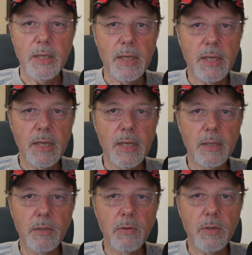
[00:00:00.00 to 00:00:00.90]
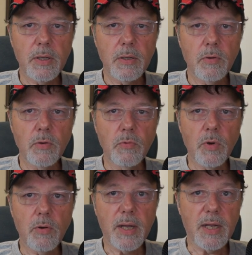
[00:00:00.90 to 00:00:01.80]
Luke, who
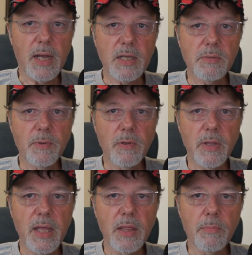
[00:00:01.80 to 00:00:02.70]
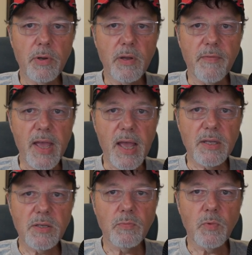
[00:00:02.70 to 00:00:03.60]
wrote a Gospel and the Book of
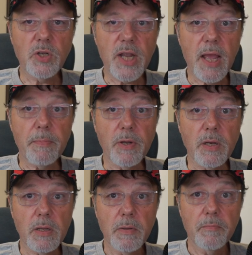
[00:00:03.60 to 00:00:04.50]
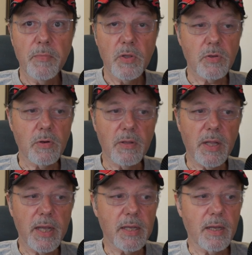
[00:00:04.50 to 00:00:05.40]
Acts, which happened sort of
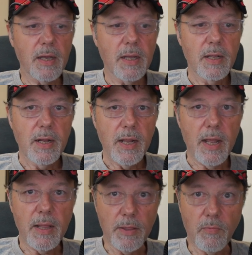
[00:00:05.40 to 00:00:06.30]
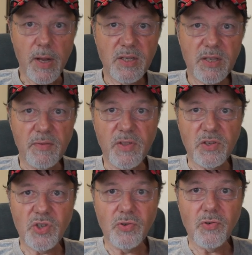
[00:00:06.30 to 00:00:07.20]
like the rest of
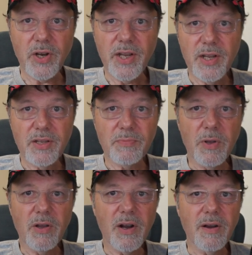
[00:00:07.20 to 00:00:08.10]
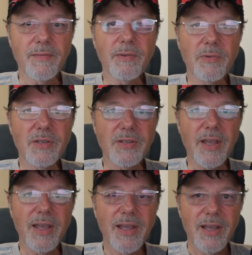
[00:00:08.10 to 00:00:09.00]
the story, as Paul Harvey would
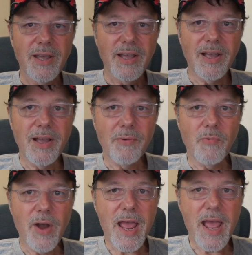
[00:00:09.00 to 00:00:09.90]
say, what